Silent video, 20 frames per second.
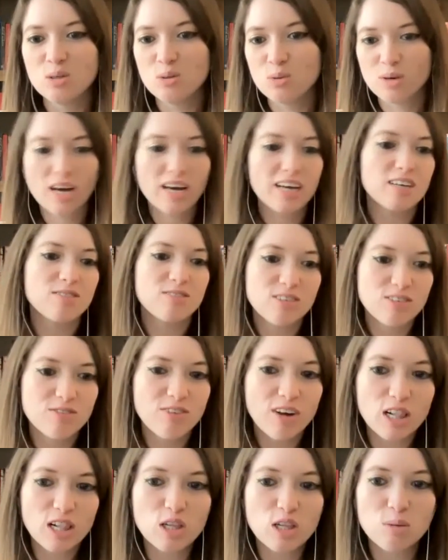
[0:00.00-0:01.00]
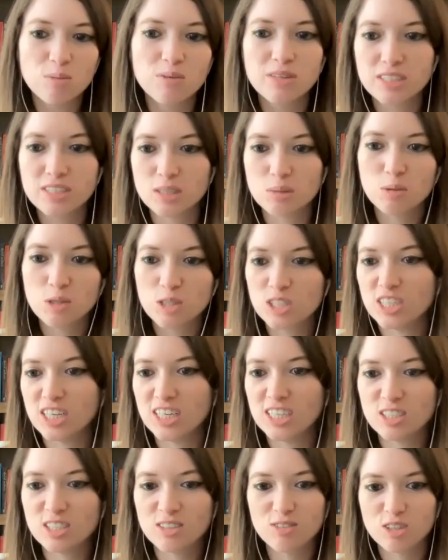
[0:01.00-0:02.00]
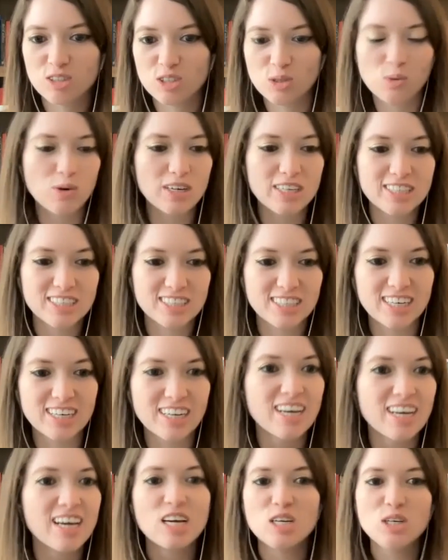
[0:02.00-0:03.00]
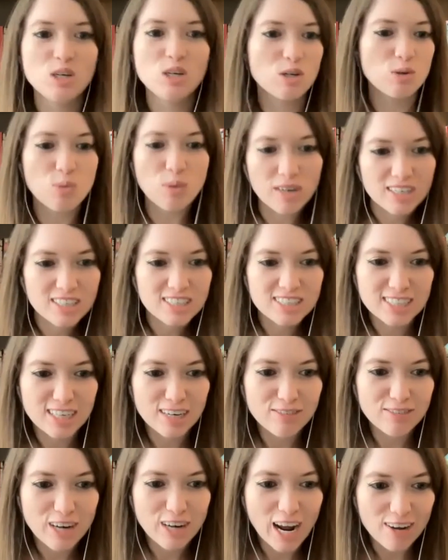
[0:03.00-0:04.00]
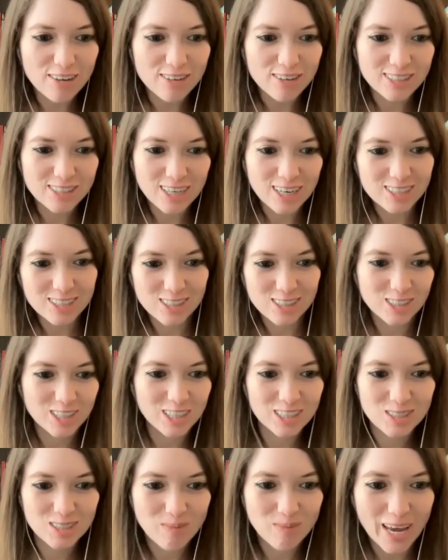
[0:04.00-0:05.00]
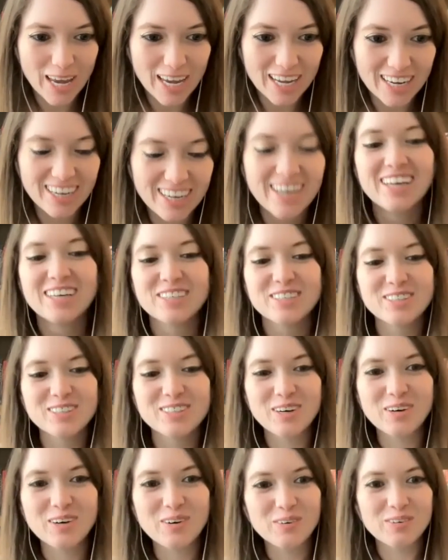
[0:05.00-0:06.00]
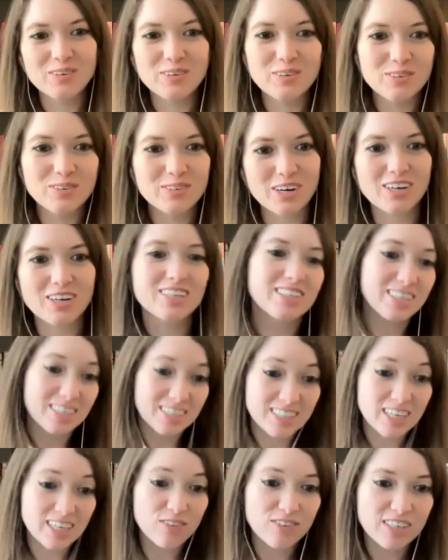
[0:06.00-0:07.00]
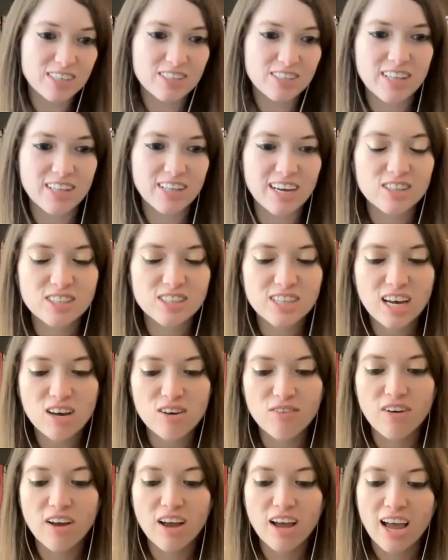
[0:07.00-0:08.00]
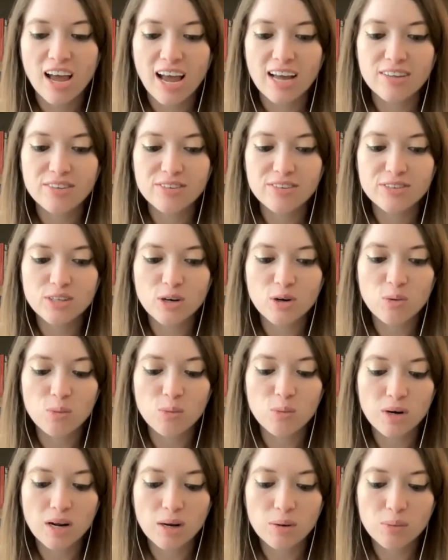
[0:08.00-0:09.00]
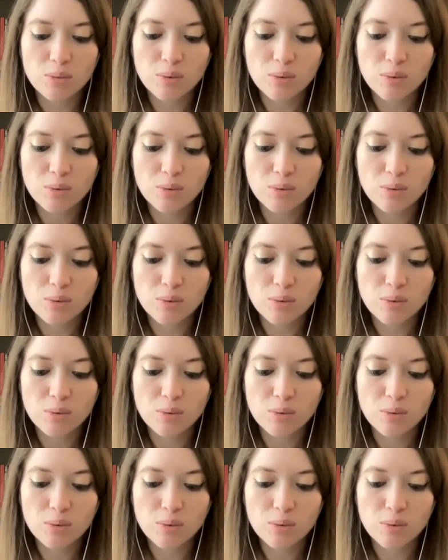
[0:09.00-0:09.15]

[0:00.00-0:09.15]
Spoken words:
you kind of develop this appreciation for stories, and you want to discover how the sausage gets made. So you start to delve into that yourself. And so when I